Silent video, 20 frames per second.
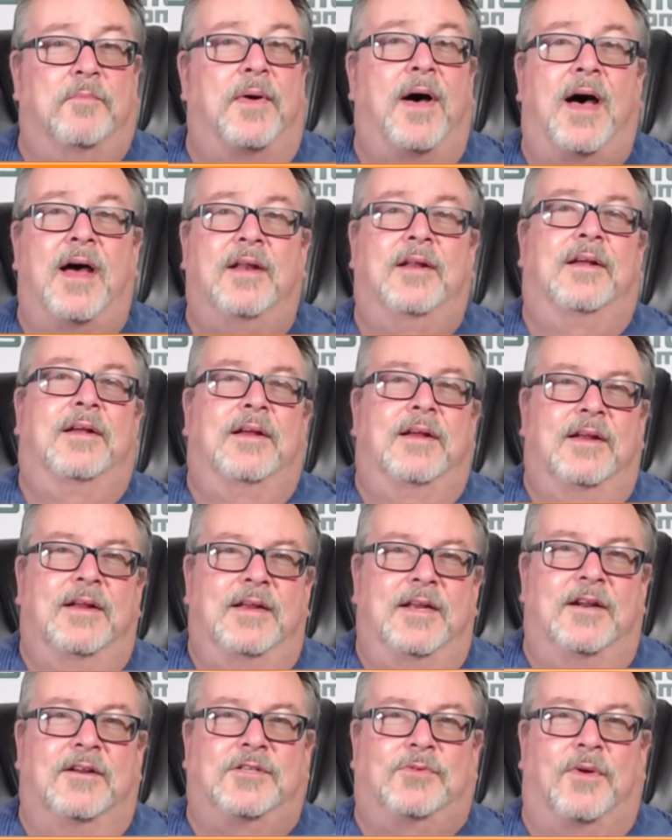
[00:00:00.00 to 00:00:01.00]
But,
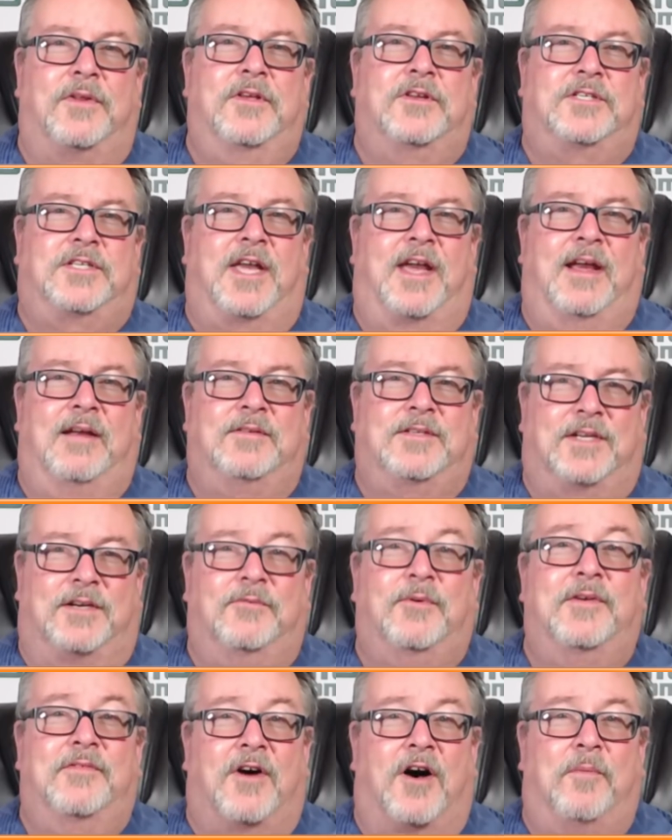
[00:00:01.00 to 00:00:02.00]
you know, it's one of those games,
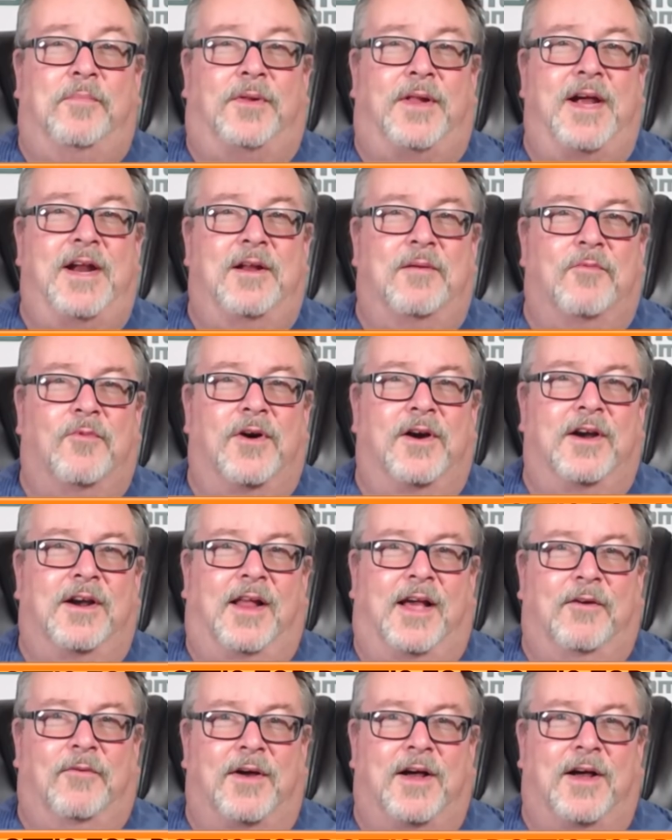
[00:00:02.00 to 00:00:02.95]
and we've all played them where you're like,